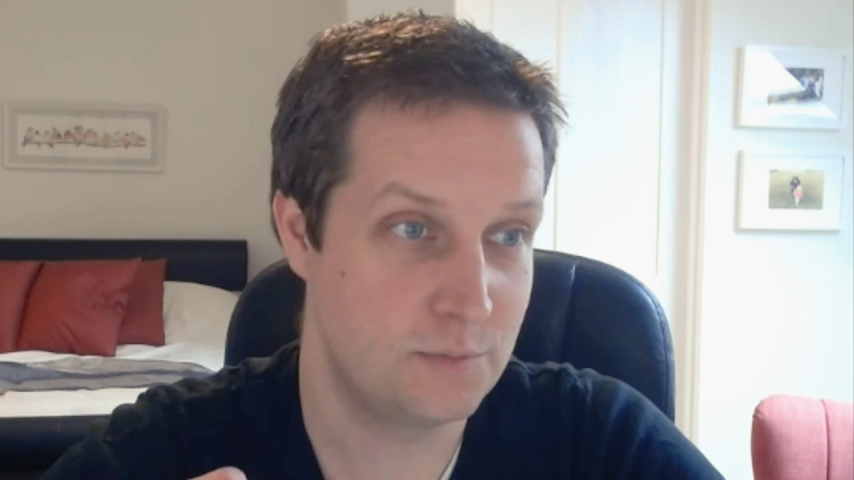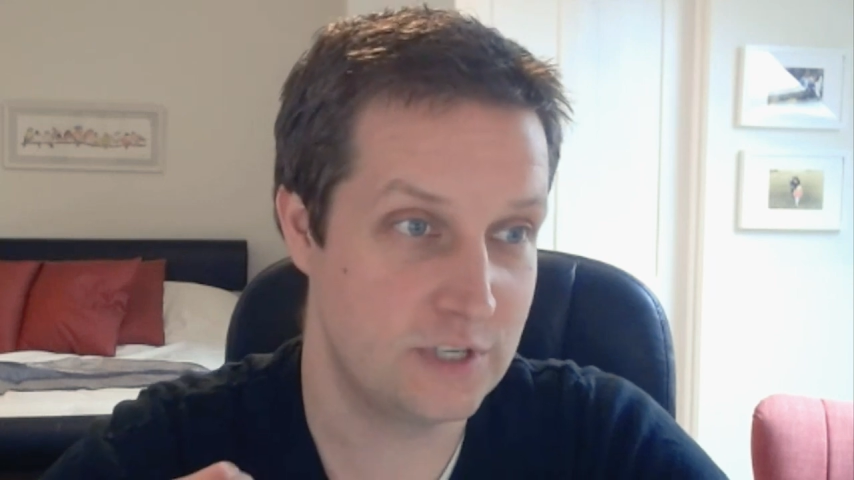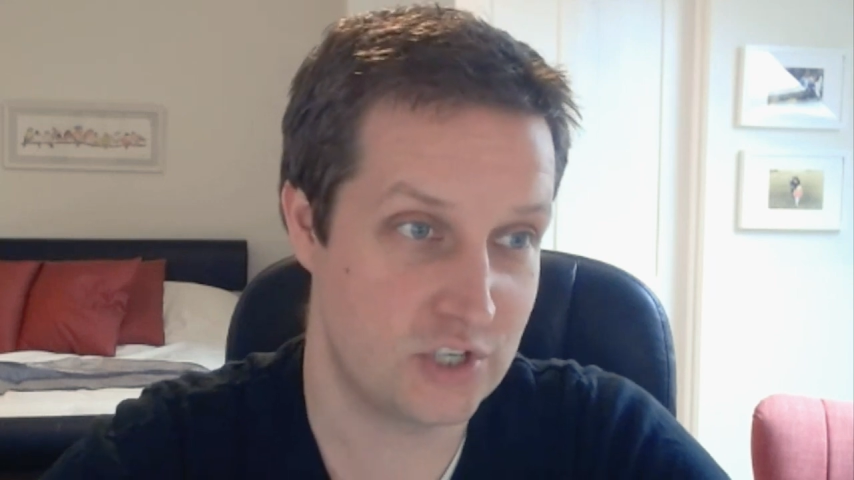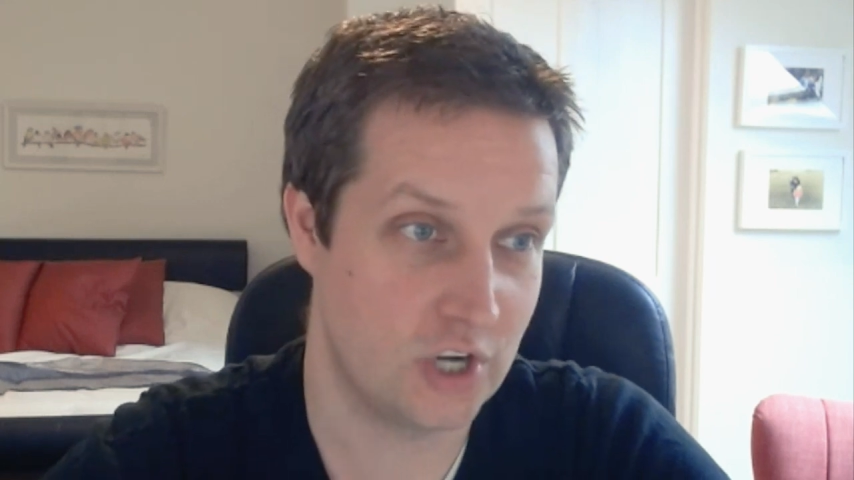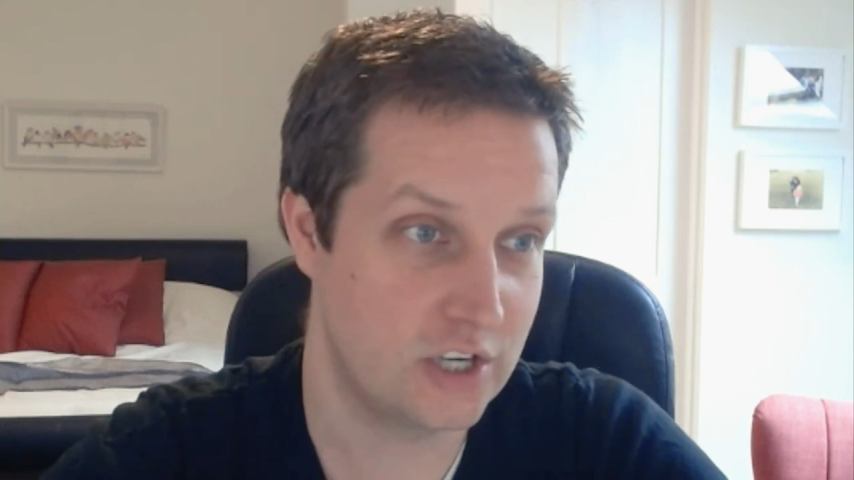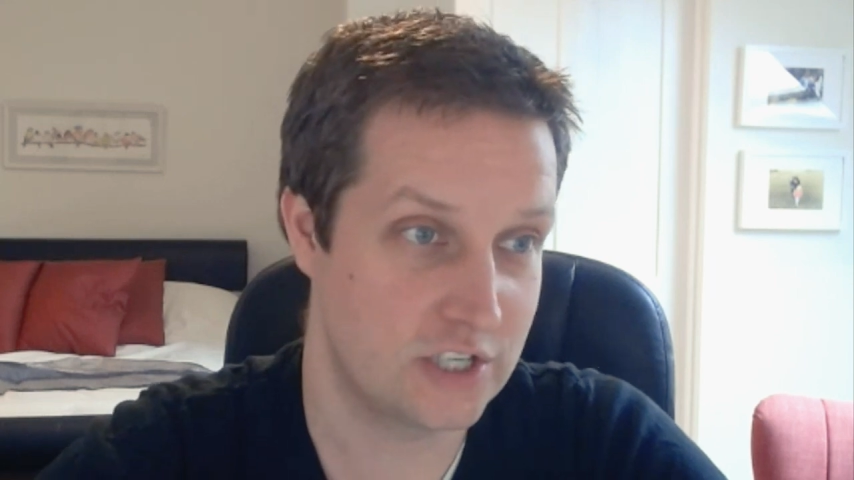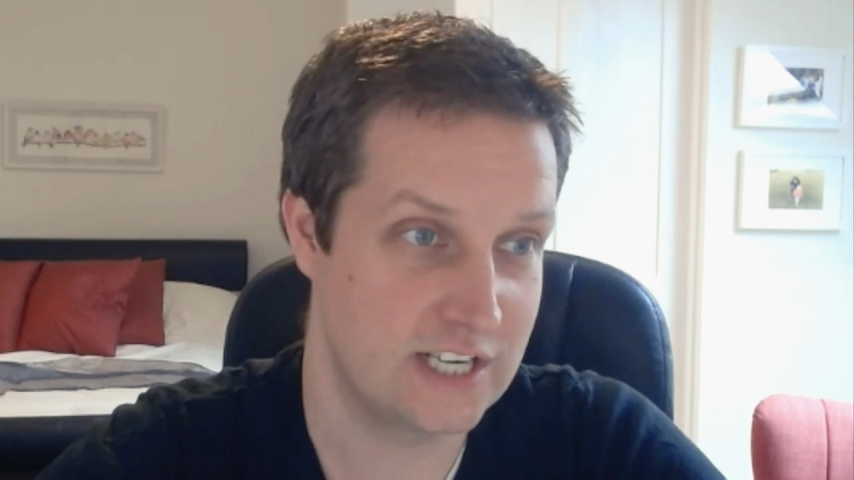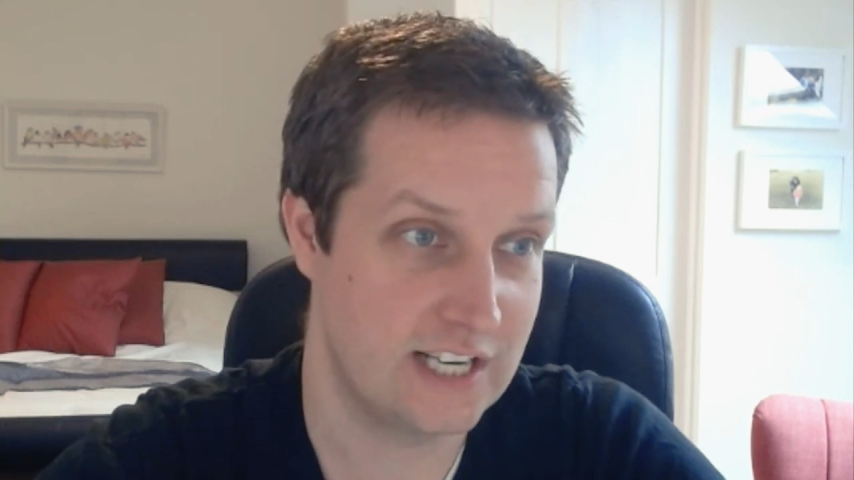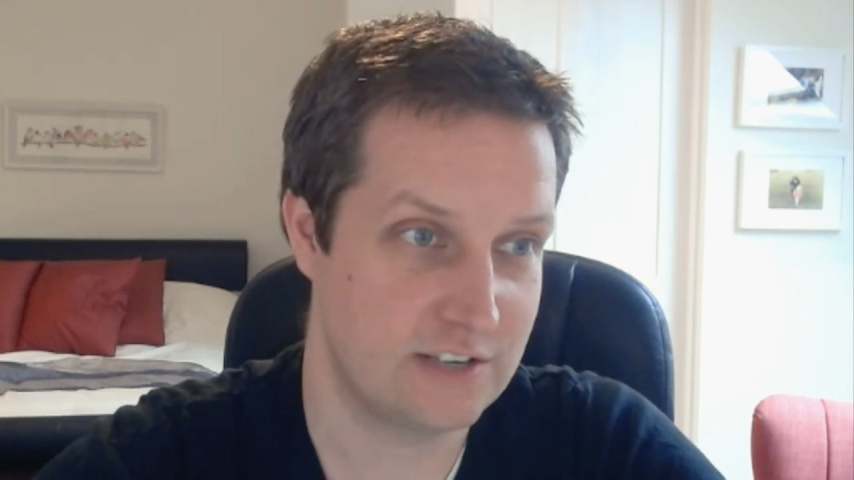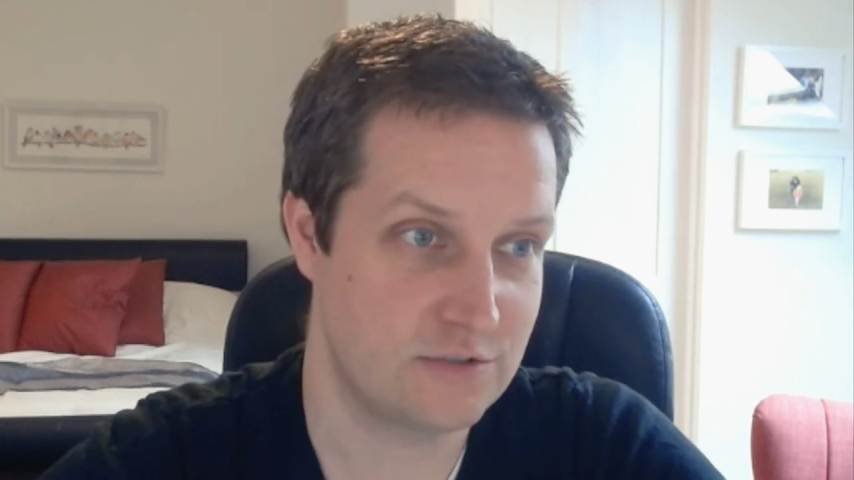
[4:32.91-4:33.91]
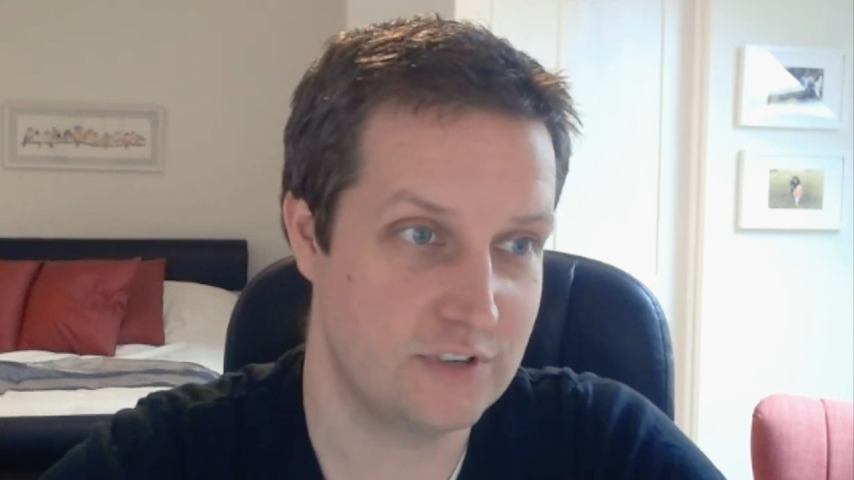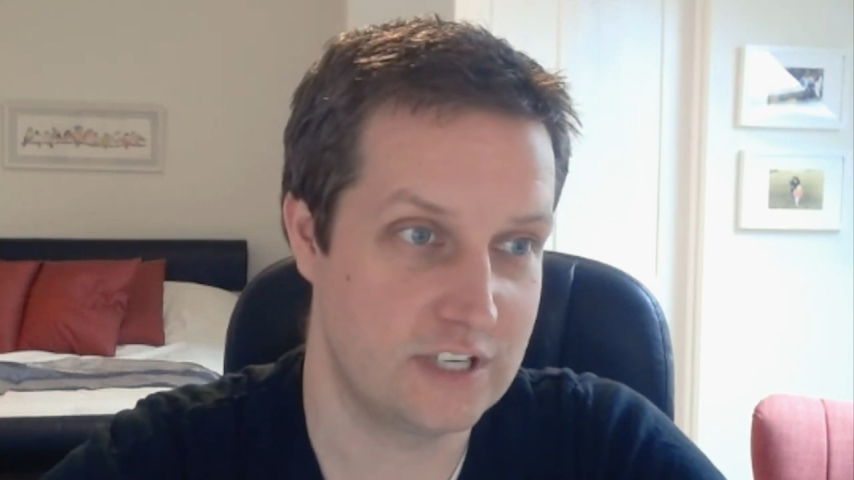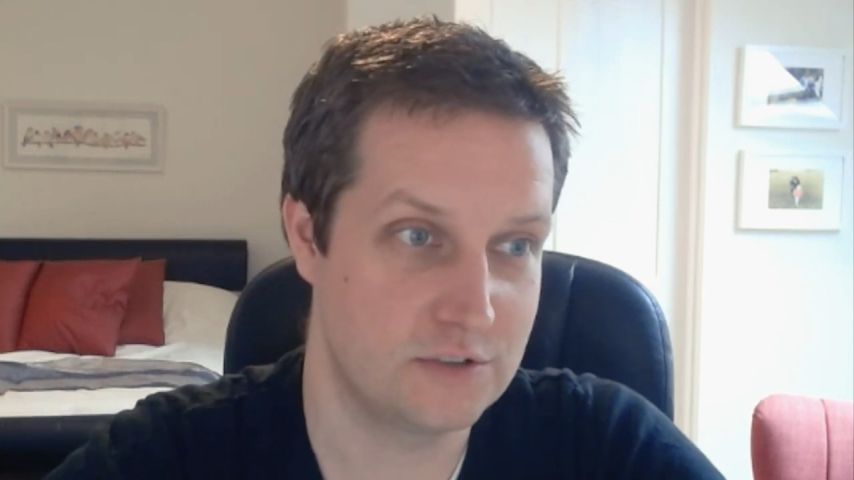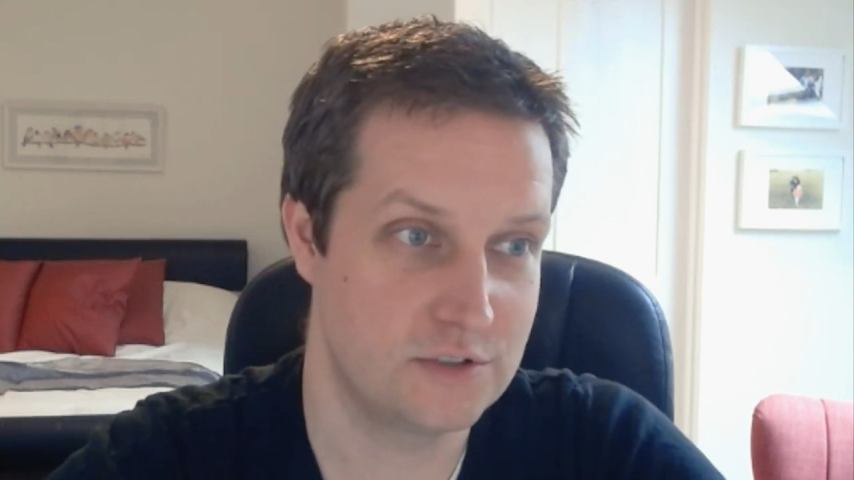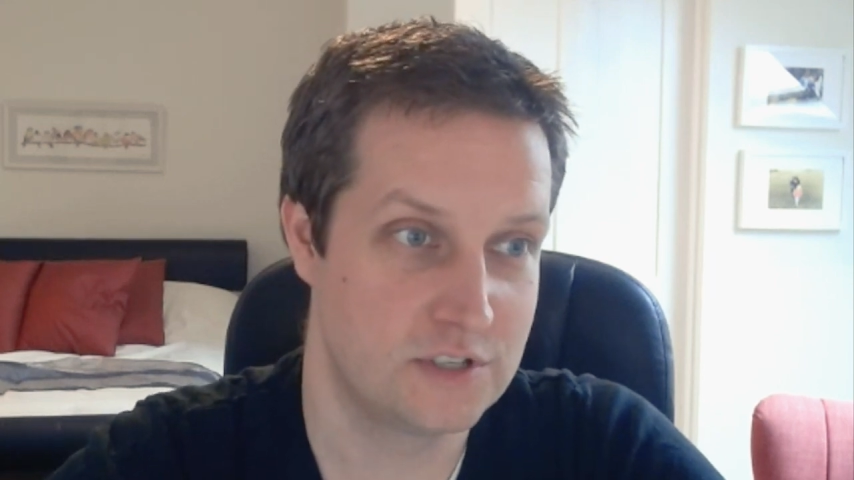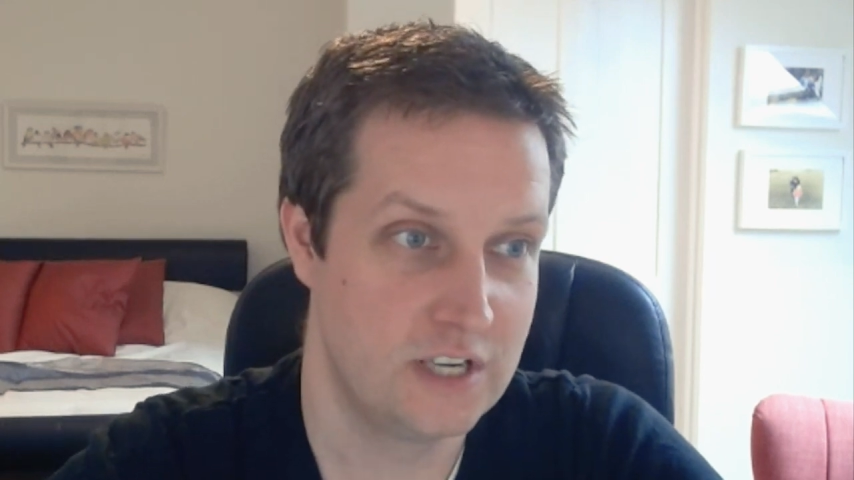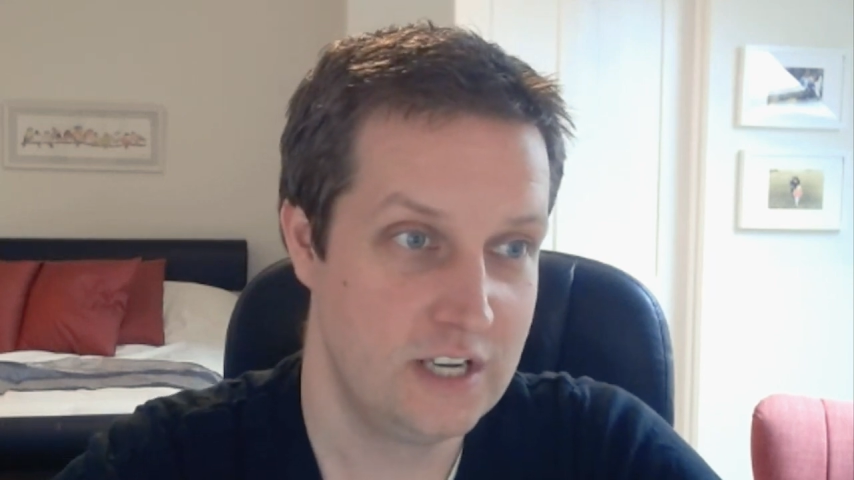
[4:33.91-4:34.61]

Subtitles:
with charging electric vehicles.